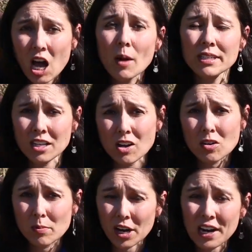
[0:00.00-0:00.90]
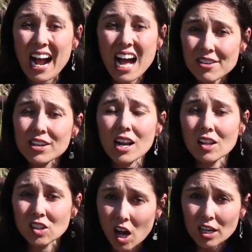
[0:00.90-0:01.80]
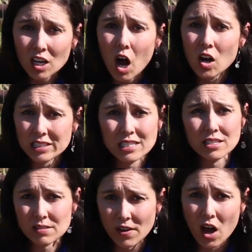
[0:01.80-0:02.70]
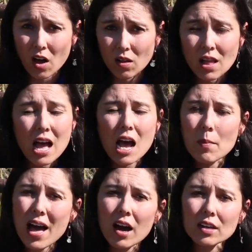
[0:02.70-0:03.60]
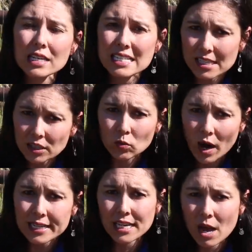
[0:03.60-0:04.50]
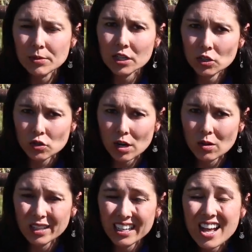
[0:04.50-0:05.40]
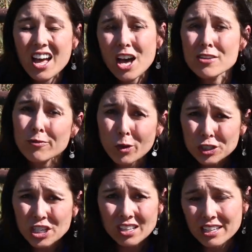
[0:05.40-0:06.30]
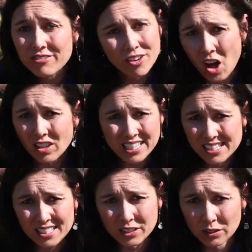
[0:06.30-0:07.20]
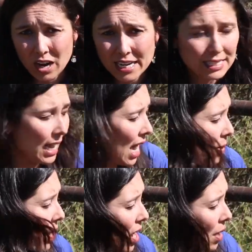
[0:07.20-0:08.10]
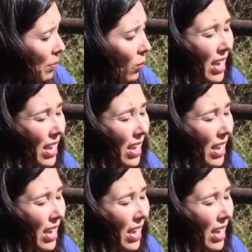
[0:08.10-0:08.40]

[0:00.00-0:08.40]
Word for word: Common cocklebur, I have got a lot of calls this fall about, is it the right time to control it? Unfortunately, fall isn't the right time, but